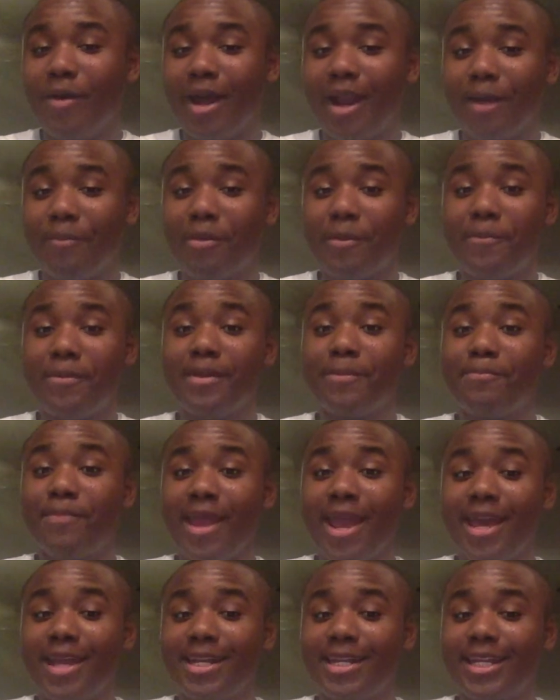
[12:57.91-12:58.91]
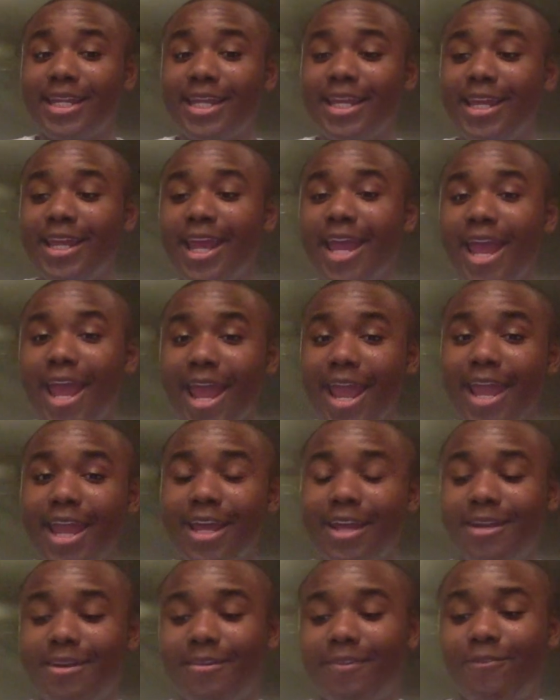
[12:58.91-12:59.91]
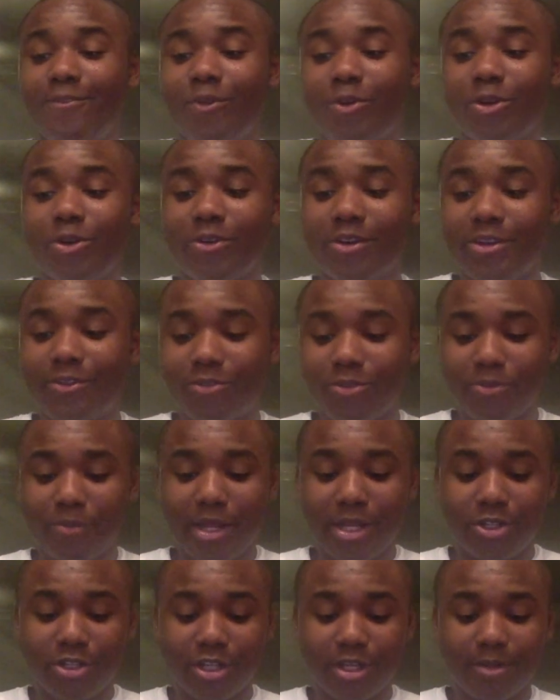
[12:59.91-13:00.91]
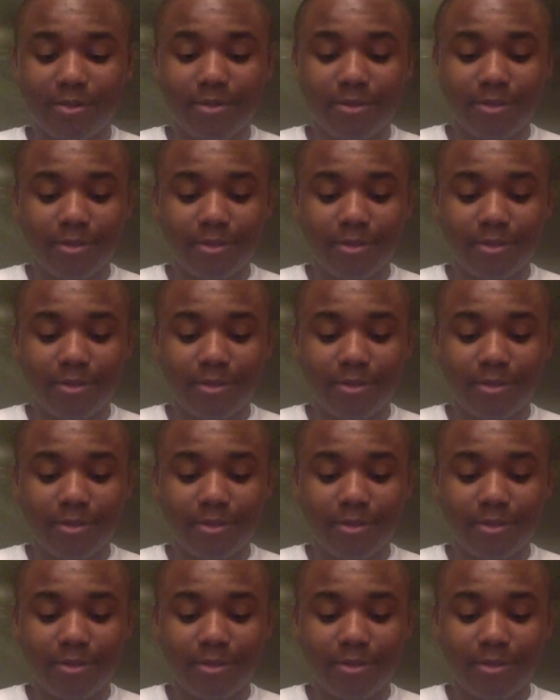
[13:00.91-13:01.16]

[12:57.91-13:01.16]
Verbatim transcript: but I'm a bit panicky, and for your information,